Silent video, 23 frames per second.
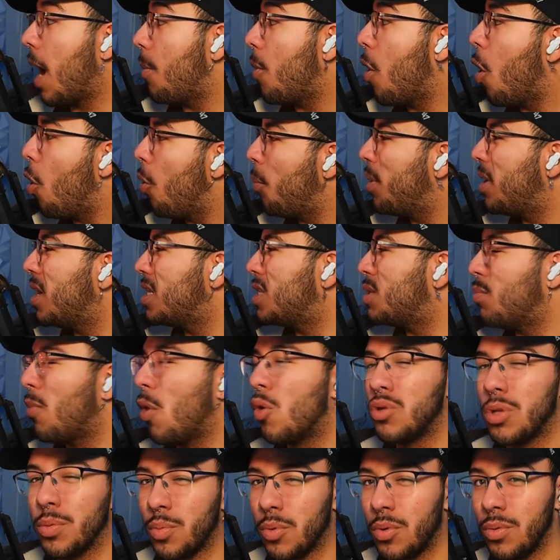I'm hoping it's
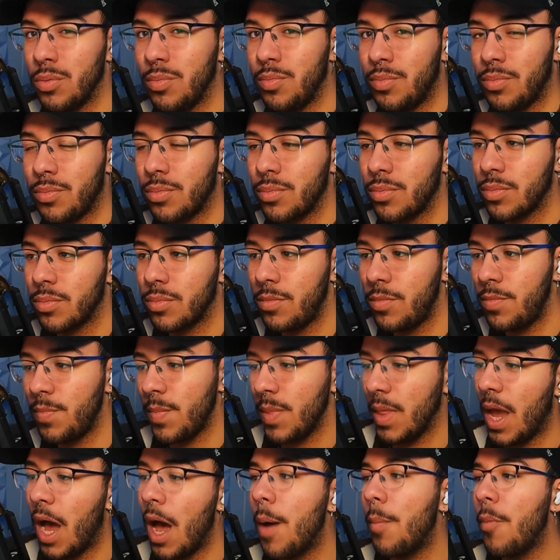multiple.
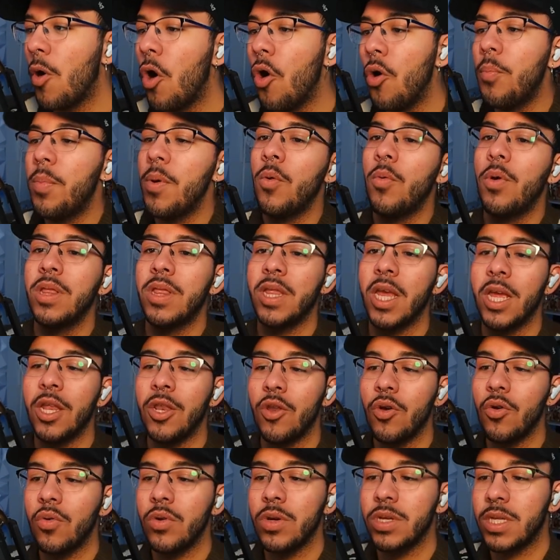I'm hoping what they
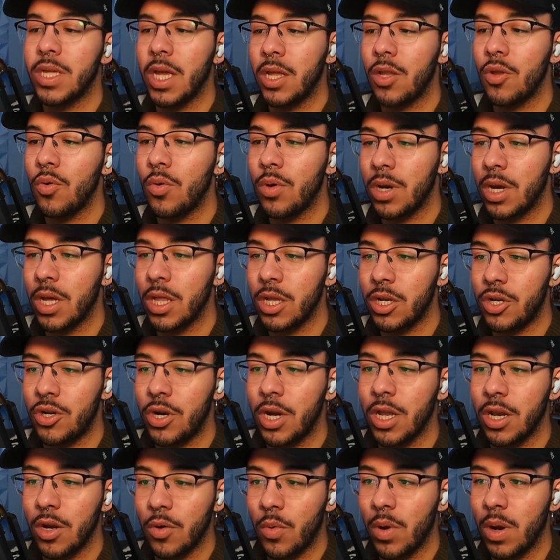do is they do another
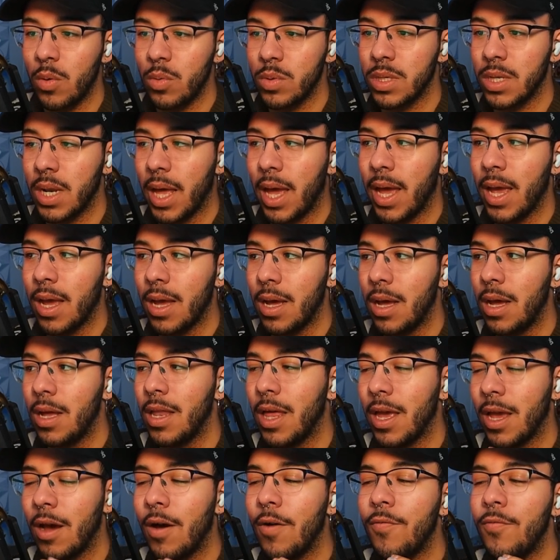trailer where it was like
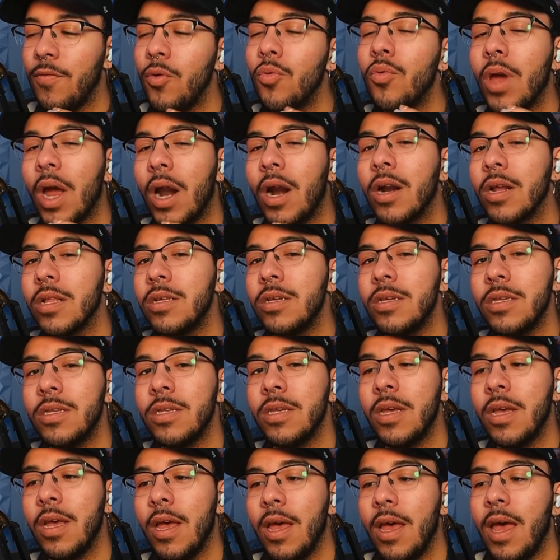like a few characters,
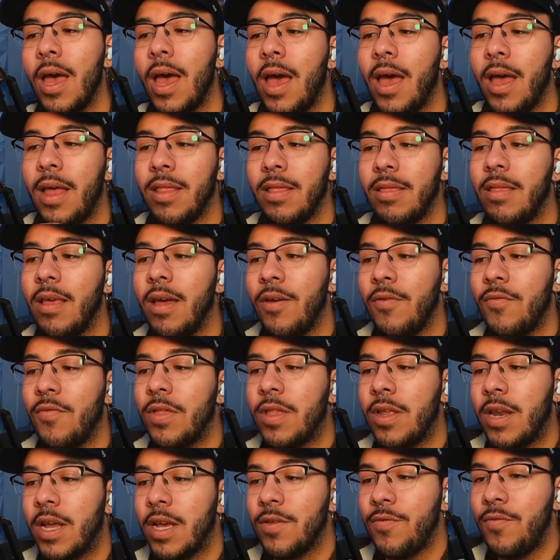and then for
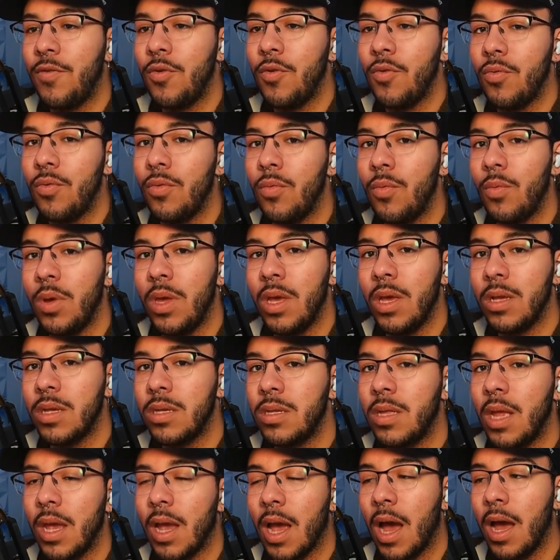the next few
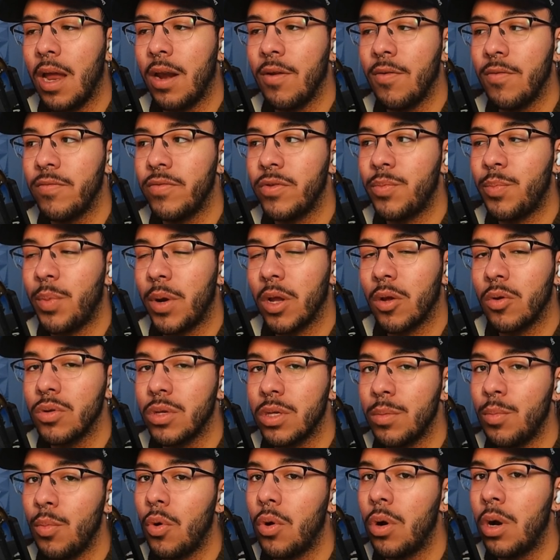weeks they kind of sprinkle
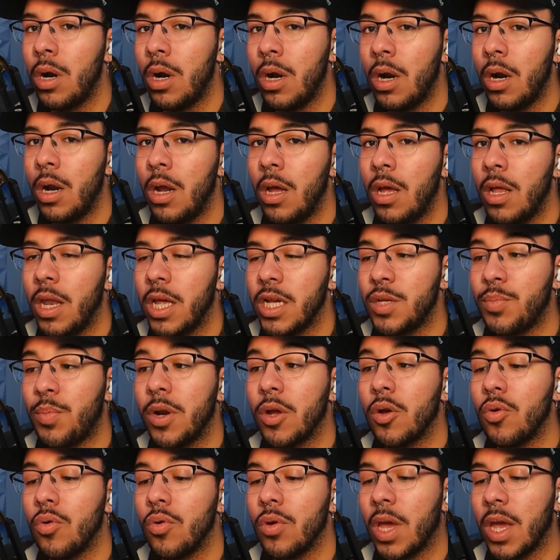some more, like
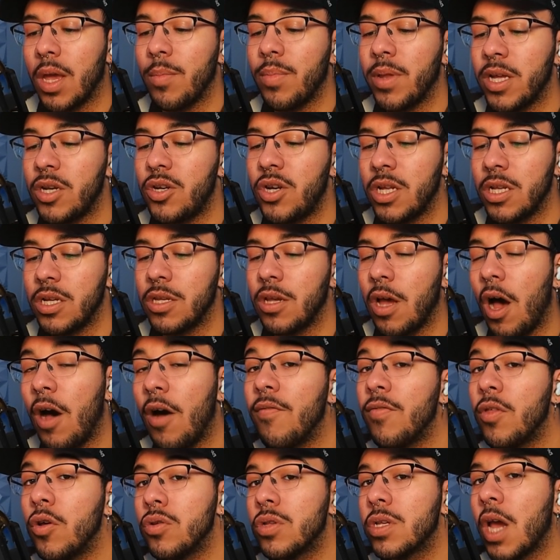sprinkle gameplay trailers
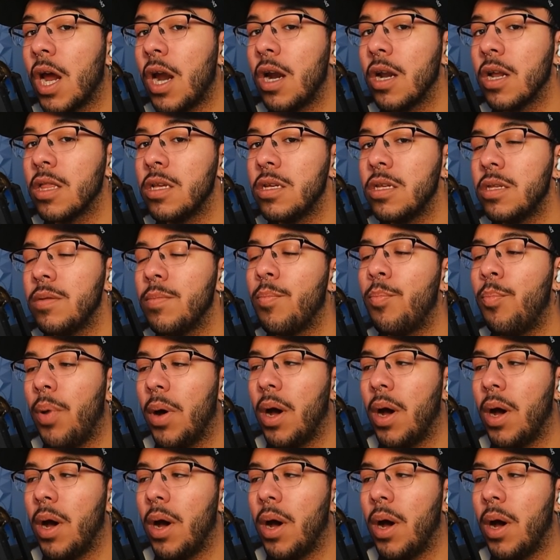of those characters.